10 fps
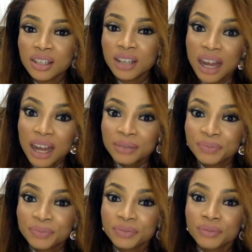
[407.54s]

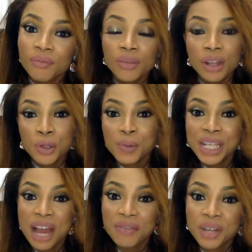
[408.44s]
Does the
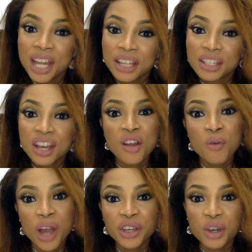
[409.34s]
person have 3 heads?
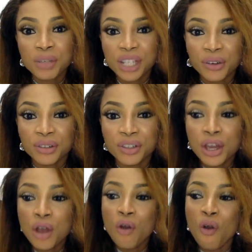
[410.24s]
Why are you coming second?
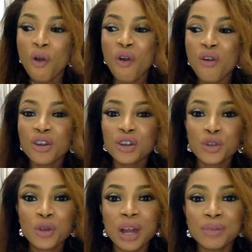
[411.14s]
Or
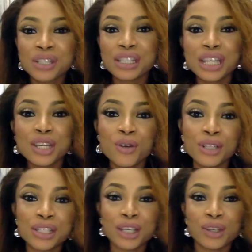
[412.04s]
you can be singing all
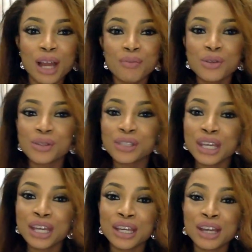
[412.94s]
this secular
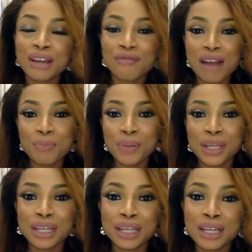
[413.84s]
music,
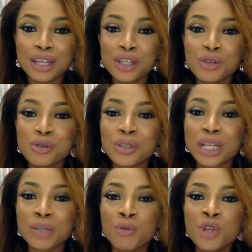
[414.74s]
rapping. You just
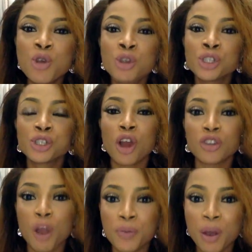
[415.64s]
say to them, will you
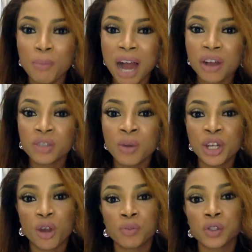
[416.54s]
shut up your mouth? When
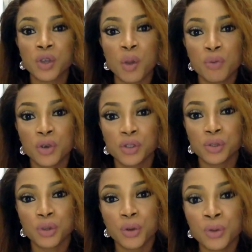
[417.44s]
it comes to your books,
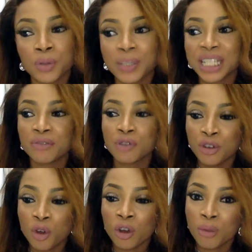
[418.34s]
you don't know, especially if
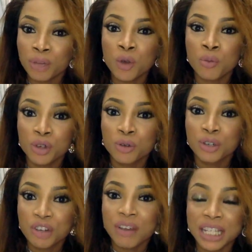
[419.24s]
you're not coming home with
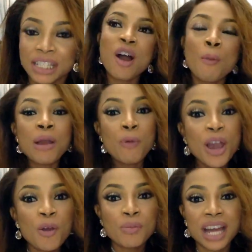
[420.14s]
good grades. On my way
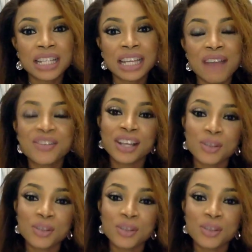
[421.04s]
home that day after I saw